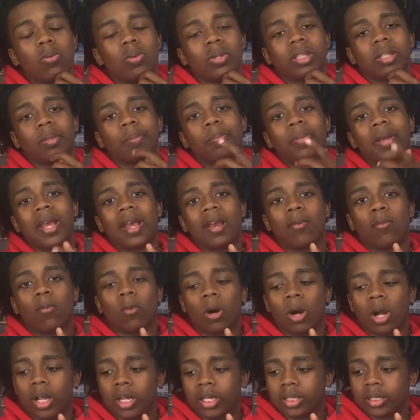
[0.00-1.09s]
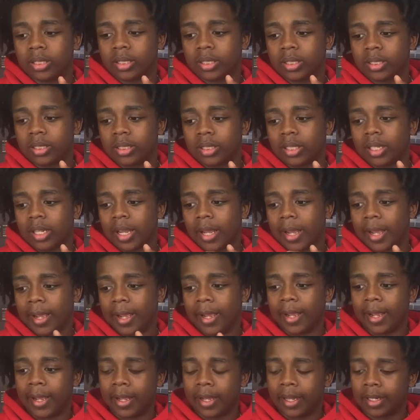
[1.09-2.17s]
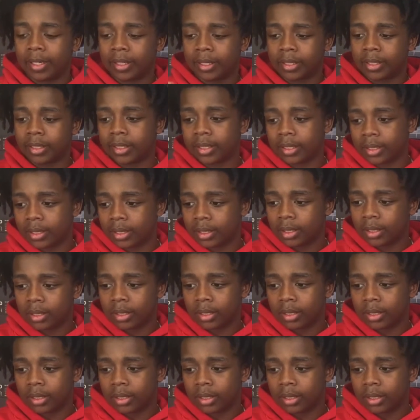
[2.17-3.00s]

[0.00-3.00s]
Let's go with the band ones and